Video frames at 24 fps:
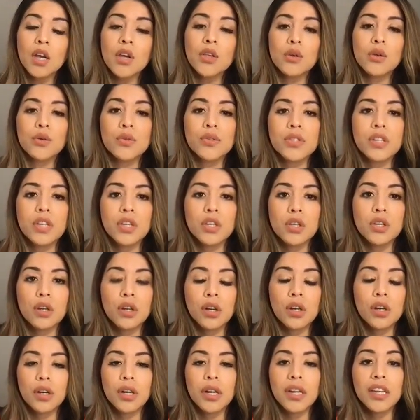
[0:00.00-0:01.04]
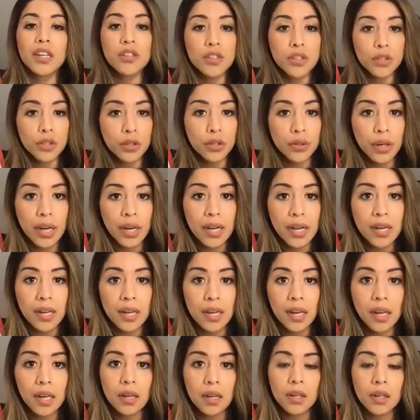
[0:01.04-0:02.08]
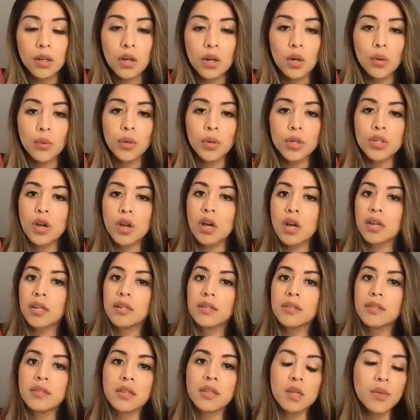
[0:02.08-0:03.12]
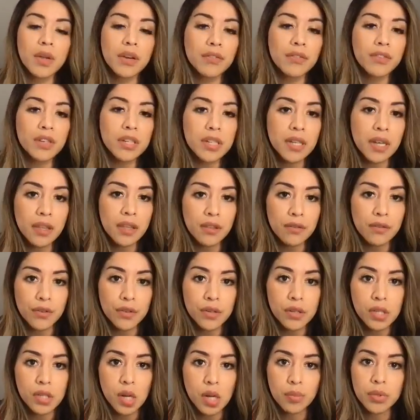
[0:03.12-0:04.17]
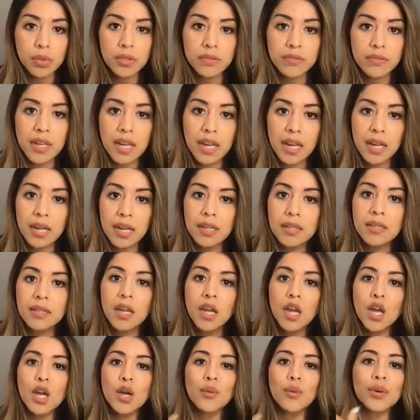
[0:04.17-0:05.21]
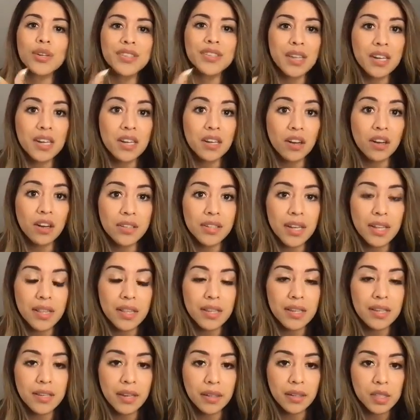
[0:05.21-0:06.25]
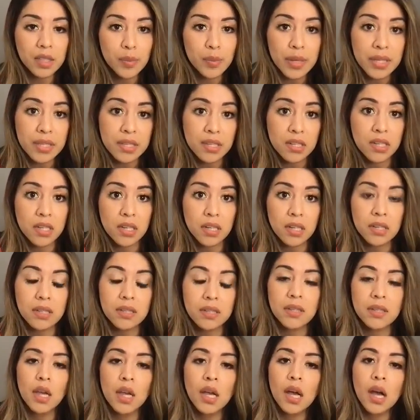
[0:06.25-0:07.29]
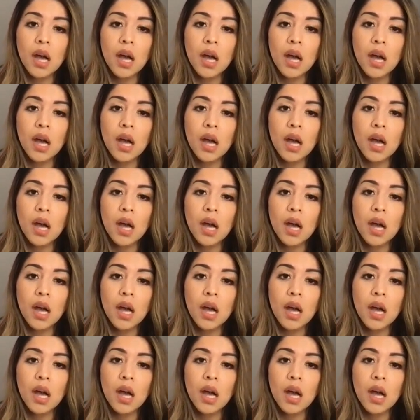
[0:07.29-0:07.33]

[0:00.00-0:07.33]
those that you're integrating, we're talking to them every day, the first couple of days, we're sending our daily text messages,